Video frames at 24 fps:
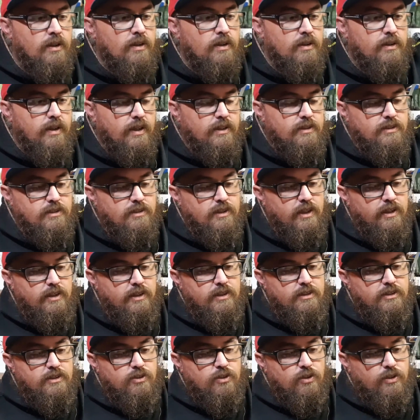they say
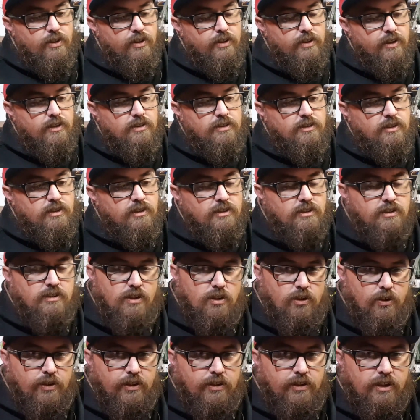these kind of things. So this is the
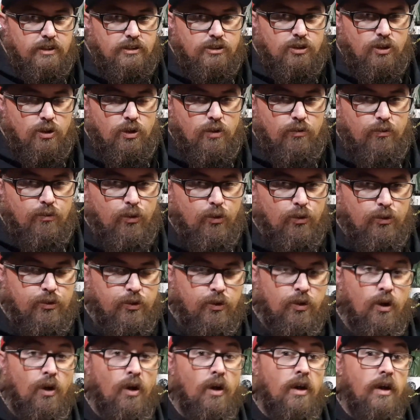kind of things you're looking forward
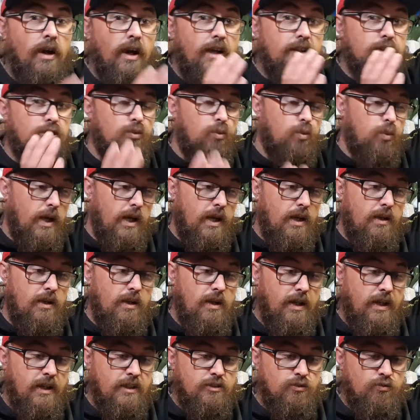to, as
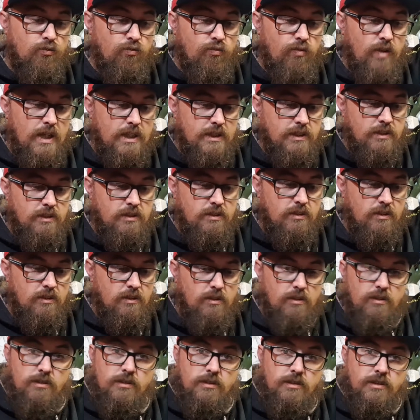well as rust
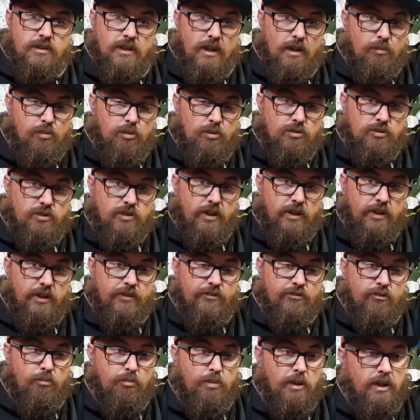on staples. Now
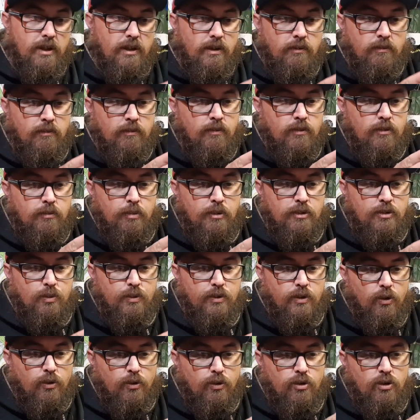that's a biggie, especially
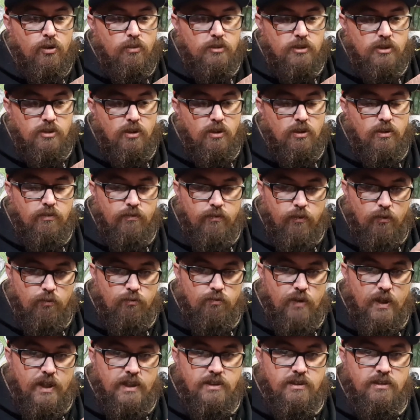with older comics. You're looking for
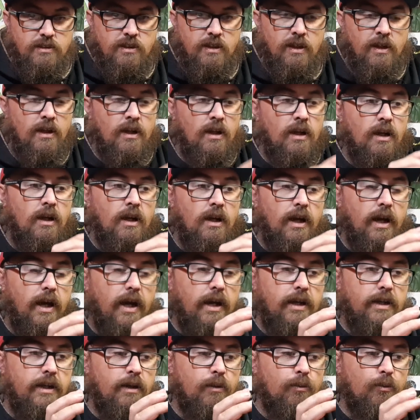rust,
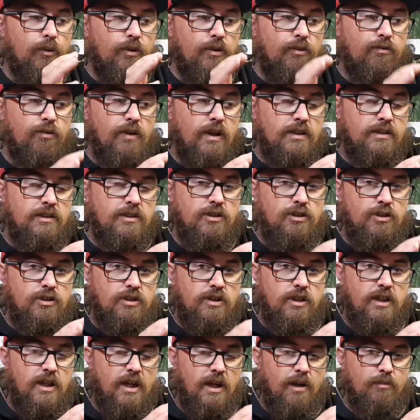and then with rust
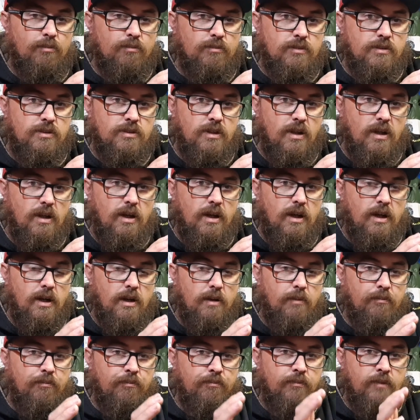usually comes
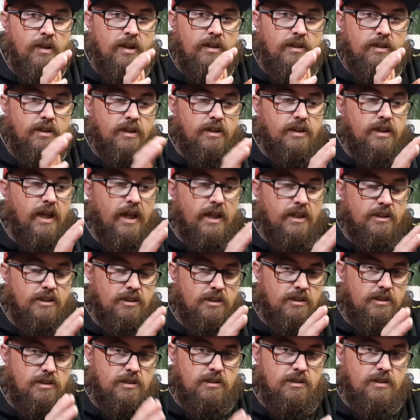
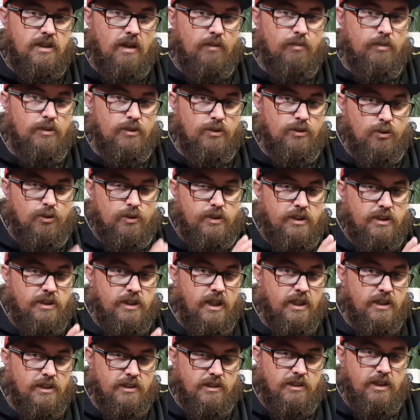detached covers or
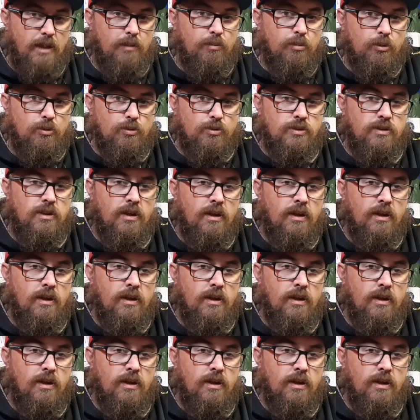detached staples,